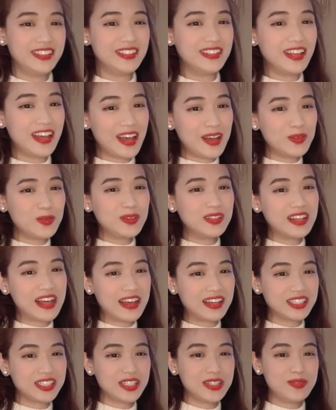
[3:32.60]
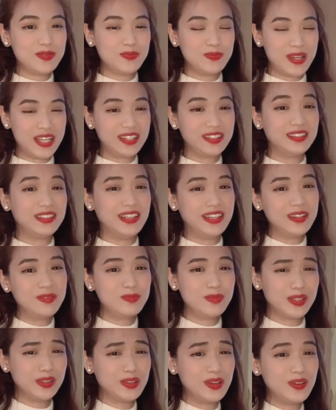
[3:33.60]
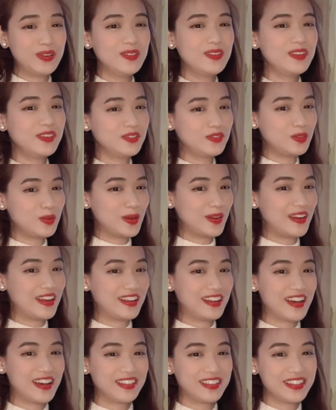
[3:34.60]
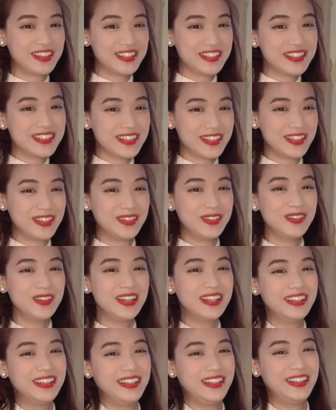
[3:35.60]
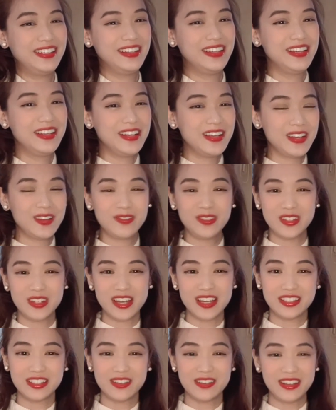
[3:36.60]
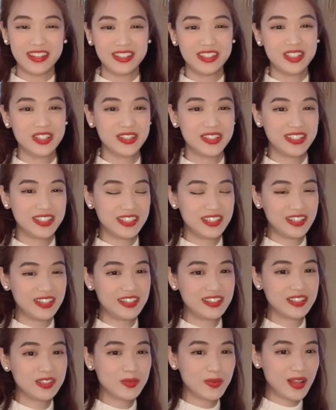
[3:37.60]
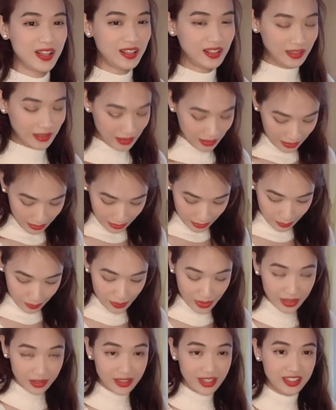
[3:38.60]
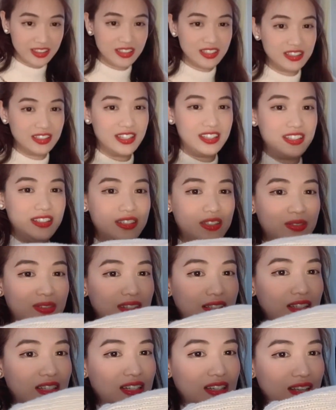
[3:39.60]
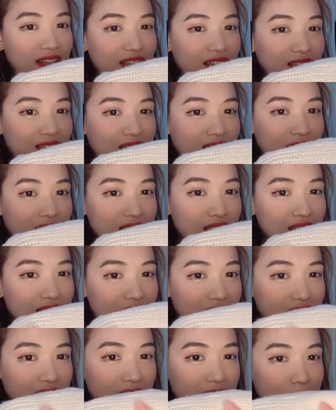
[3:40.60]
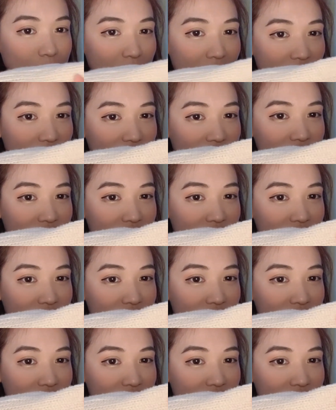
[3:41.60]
I will actually make a link below of where I got this too, if you guys are interested as well. But like the knit is really nice. It's nicely made.